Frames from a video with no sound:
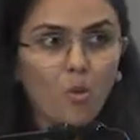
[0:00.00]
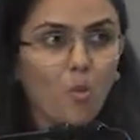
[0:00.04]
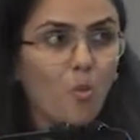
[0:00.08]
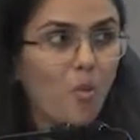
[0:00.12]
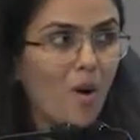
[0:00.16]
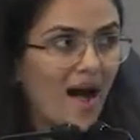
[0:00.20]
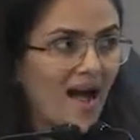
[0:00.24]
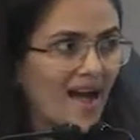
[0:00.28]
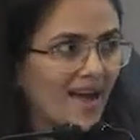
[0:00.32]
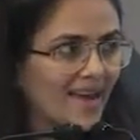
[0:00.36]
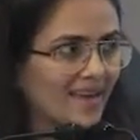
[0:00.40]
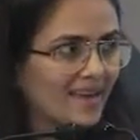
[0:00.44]

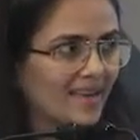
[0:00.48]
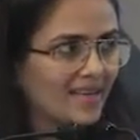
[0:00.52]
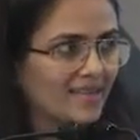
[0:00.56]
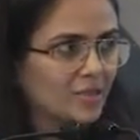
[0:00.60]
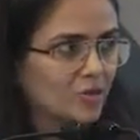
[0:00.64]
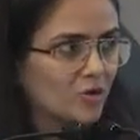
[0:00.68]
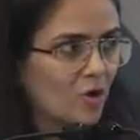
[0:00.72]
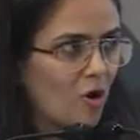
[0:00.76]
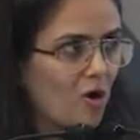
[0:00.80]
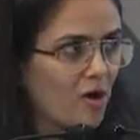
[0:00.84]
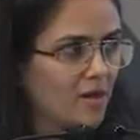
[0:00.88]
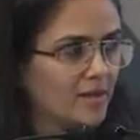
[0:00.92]
Why
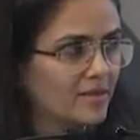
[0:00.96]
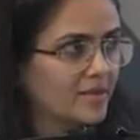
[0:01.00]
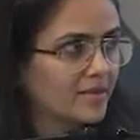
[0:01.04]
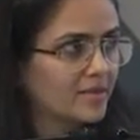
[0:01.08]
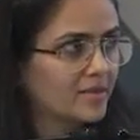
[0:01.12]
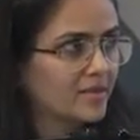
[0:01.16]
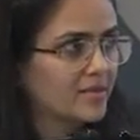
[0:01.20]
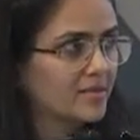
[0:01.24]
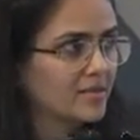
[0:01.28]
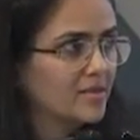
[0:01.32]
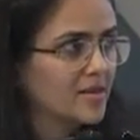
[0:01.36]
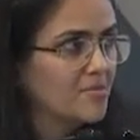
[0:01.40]
is all
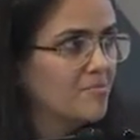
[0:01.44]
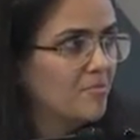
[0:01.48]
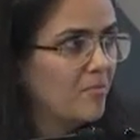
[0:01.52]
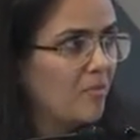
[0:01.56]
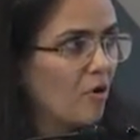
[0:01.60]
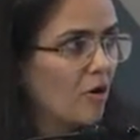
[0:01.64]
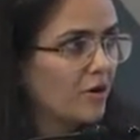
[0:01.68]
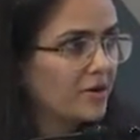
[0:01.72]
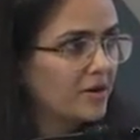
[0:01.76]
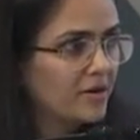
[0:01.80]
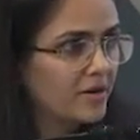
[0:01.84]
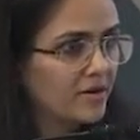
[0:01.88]
this
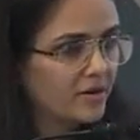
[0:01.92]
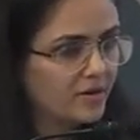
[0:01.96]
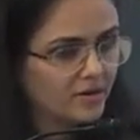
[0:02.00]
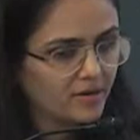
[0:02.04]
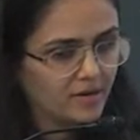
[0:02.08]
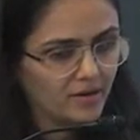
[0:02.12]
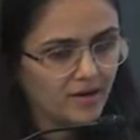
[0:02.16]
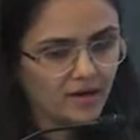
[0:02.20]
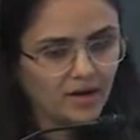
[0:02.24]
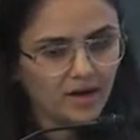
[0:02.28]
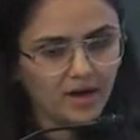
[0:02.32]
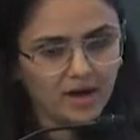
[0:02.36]
important?
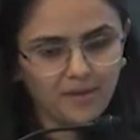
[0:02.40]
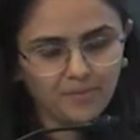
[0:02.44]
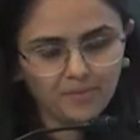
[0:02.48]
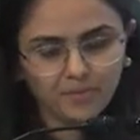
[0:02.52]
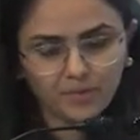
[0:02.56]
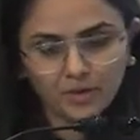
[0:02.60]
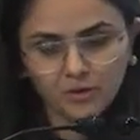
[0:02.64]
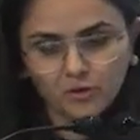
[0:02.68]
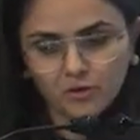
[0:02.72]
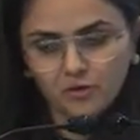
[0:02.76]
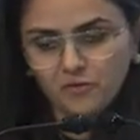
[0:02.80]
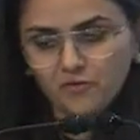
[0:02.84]

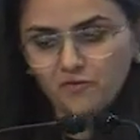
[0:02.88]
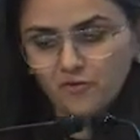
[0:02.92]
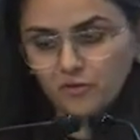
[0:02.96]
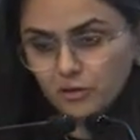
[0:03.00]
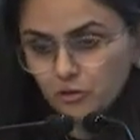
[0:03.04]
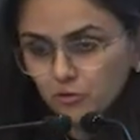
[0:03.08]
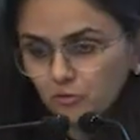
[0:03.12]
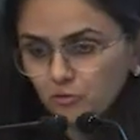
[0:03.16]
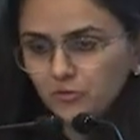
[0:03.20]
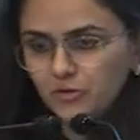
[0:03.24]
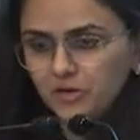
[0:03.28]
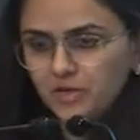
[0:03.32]
For
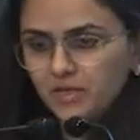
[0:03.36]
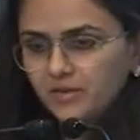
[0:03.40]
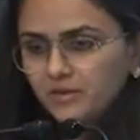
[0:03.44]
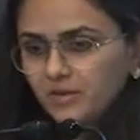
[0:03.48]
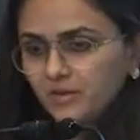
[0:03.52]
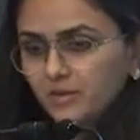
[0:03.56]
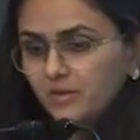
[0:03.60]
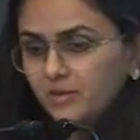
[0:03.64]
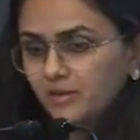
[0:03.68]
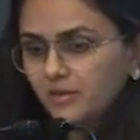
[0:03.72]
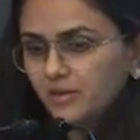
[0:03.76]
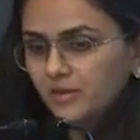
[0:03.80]
two
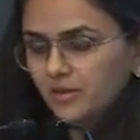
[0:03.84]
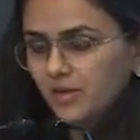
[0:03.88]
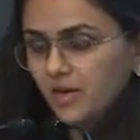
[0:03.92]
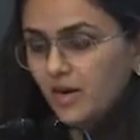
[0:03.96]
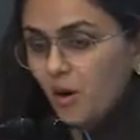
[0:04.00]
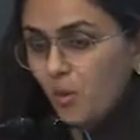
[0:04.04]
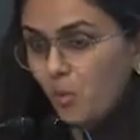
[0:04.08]
reasons.